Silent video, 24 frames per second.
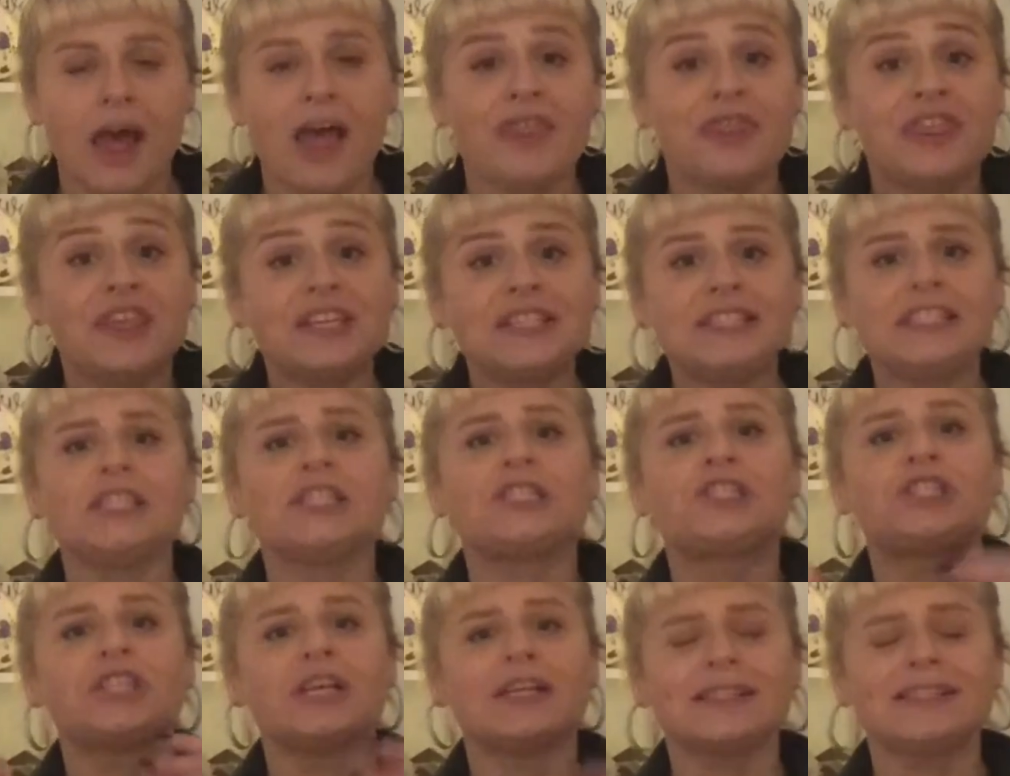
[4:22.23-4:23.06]
This
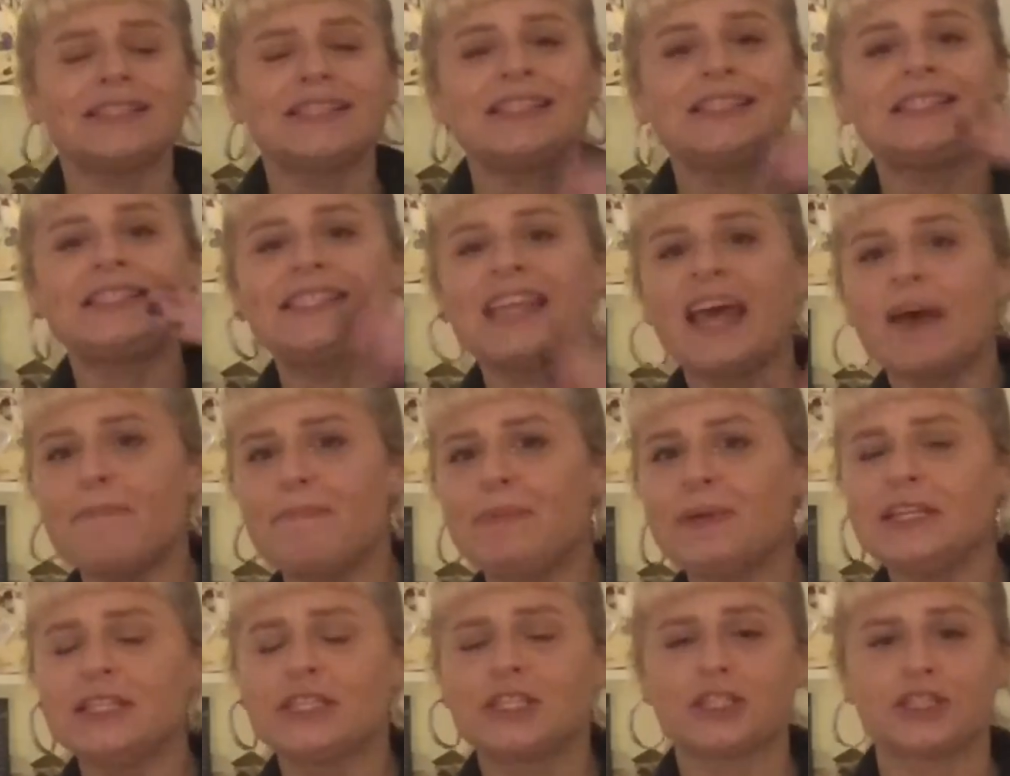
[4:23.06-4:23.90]
is just a
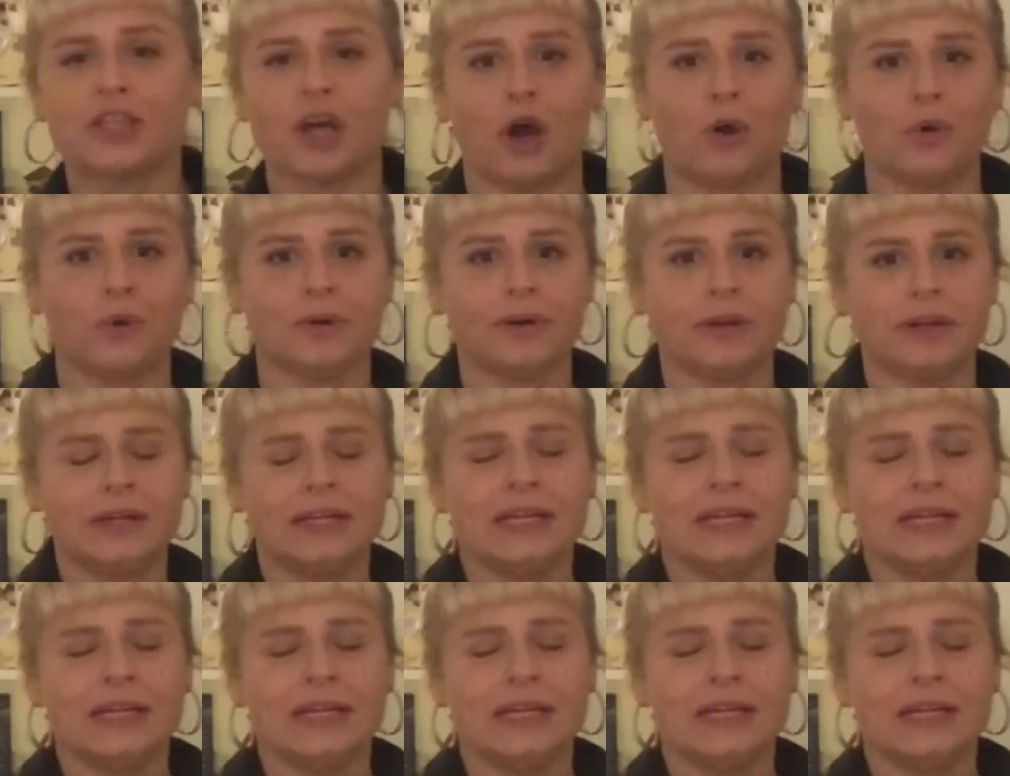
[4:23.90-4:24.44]
stepping stone.